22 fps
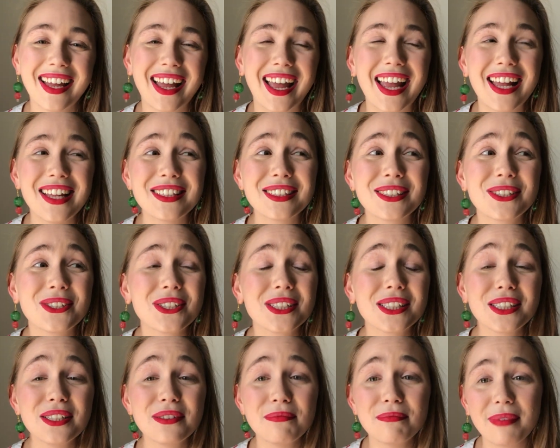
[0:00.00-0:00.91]
It's
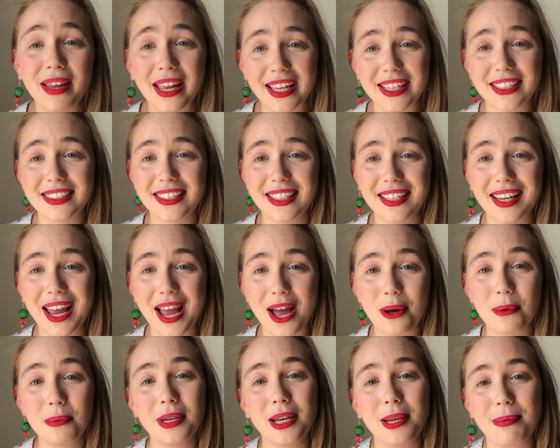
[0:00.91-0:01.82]
just amazing
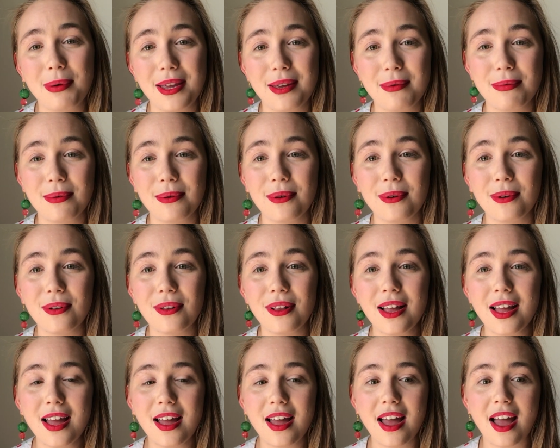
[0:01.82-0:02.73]
how many people
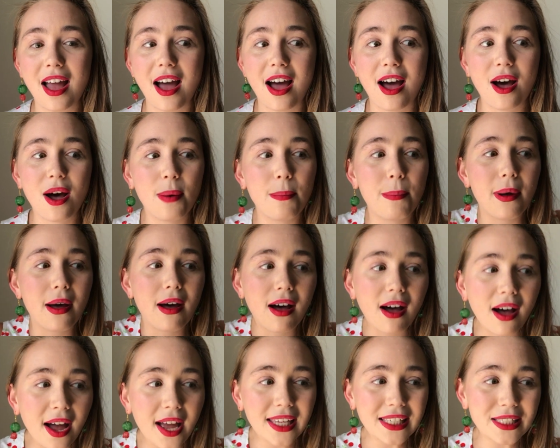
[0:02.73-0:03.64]
are
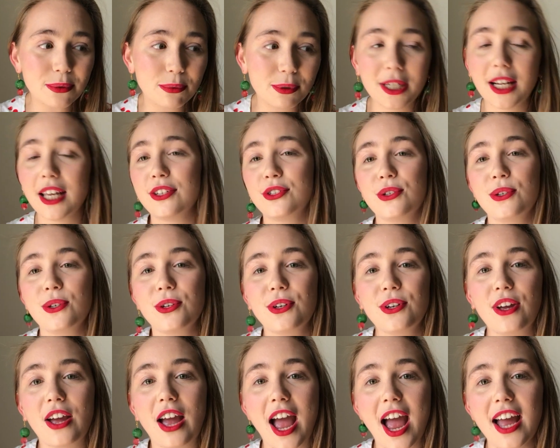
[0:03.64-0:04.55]
behind what I
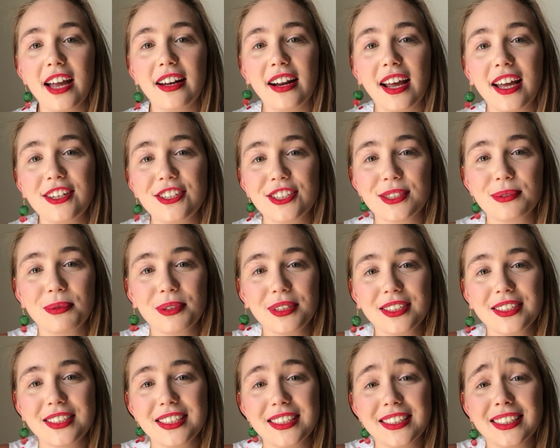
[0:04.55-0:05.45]
do, and I just
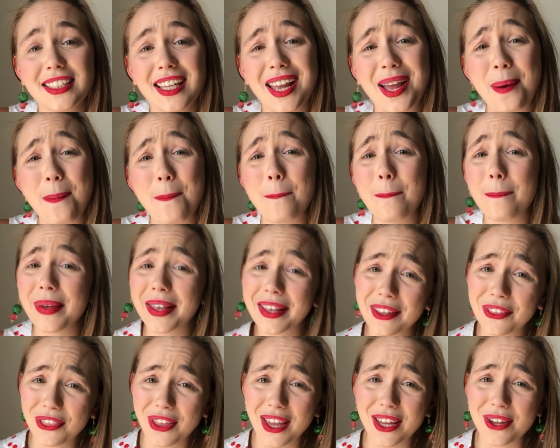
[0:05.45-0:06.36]
wanted to say a big
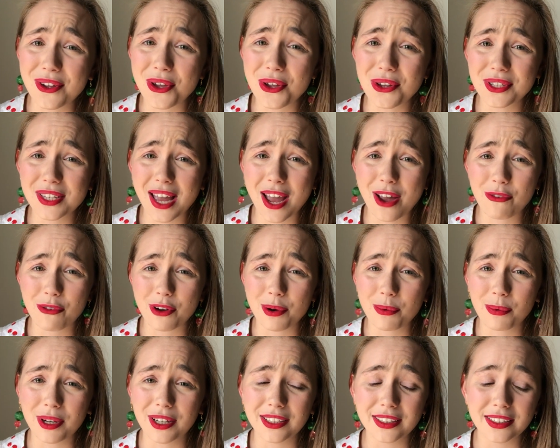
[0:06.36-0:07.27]
thank you to
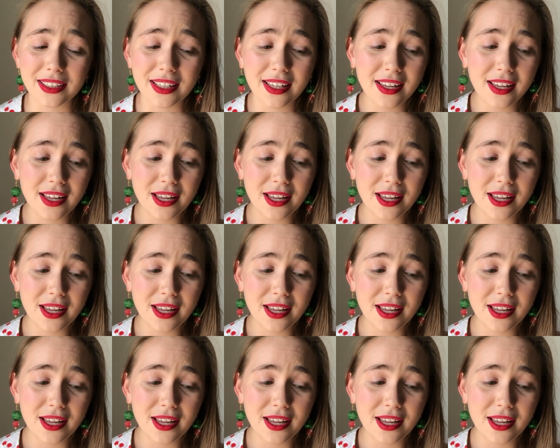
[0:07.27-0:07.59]
everyone